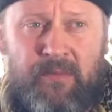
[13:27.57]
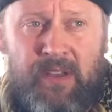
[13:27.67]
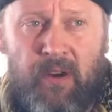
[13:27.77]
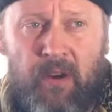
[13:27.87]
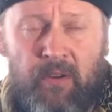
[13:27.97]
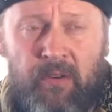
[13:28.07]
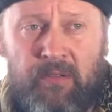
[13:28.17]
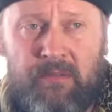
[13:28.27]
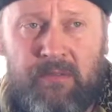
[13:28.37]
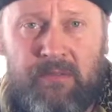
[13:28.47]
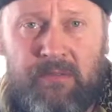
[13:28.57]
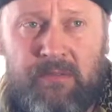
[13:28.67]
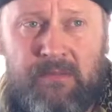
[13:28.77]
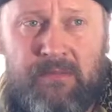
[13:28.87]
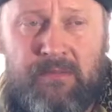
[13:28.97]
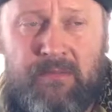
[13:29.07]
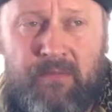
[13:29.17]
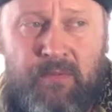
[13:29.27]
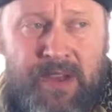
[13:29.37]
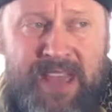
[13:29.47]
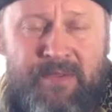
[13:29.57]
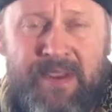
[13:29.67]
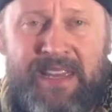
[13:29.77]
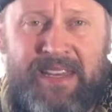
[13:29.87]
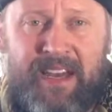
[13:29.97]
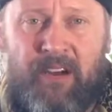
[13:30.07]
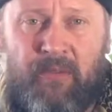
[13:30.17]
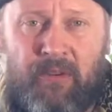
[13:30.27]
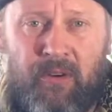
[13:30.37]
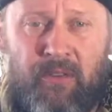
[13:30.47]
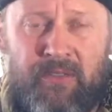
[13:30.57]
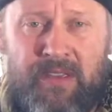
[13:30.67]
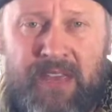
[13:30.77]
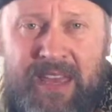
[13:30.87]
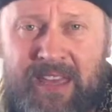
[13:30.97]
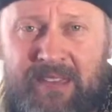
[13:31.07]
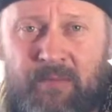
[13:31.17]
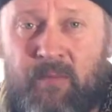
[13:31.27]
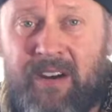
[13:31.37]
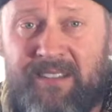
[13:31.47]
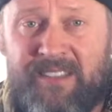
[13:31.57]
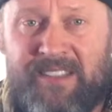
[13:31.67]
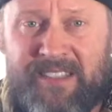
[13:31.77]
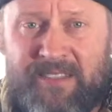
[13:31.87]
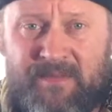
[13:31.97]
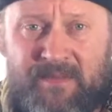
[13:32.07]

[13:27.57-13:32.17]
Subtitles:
We are way down on the A1's